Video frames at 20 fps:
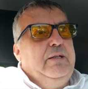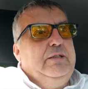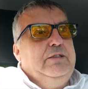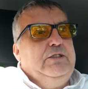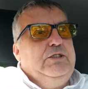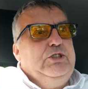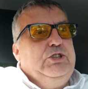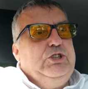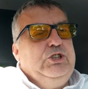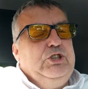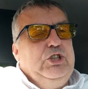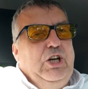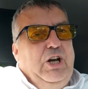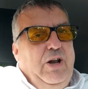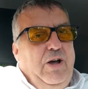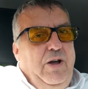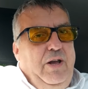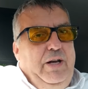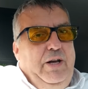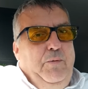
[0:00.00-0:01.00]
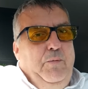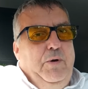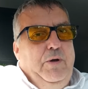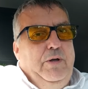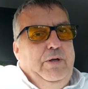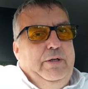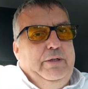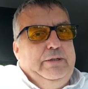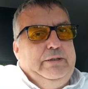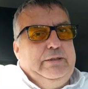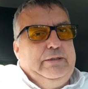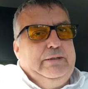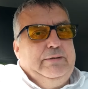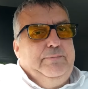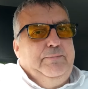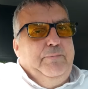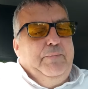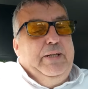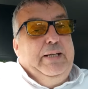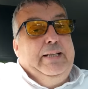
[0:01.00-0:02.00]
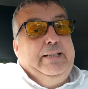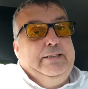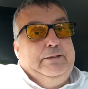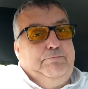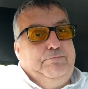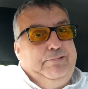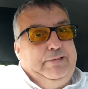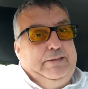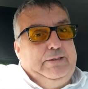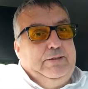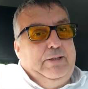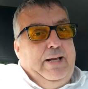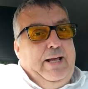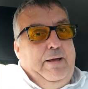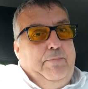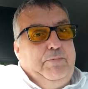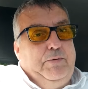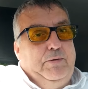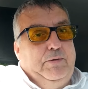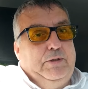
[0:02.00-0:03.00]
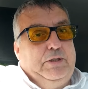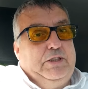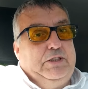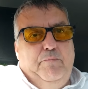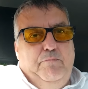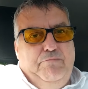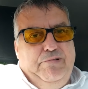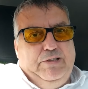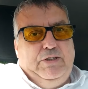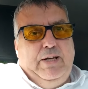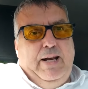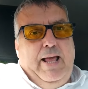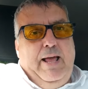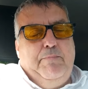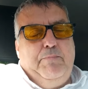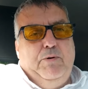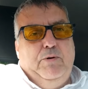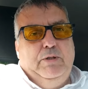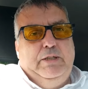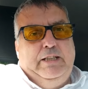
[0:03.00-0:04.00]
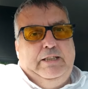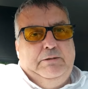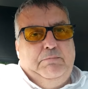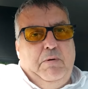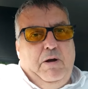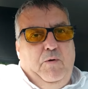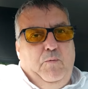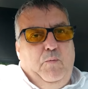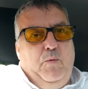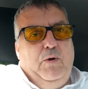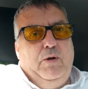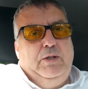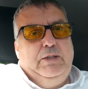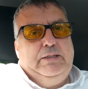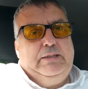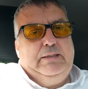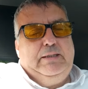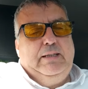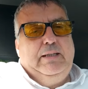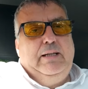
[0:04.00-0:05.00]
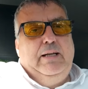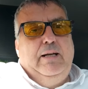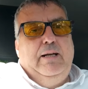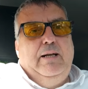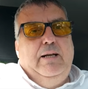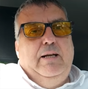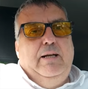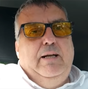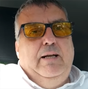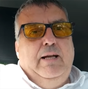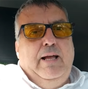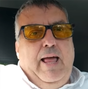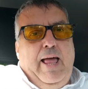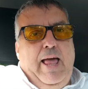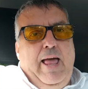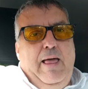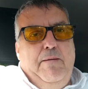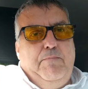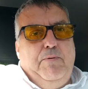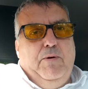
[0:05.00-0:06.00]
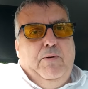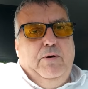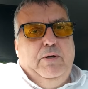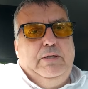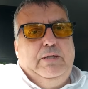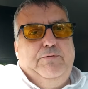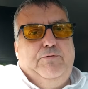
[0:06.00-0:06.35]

Slightly worse is Bristol Airport. Bristol Airport is my worst airport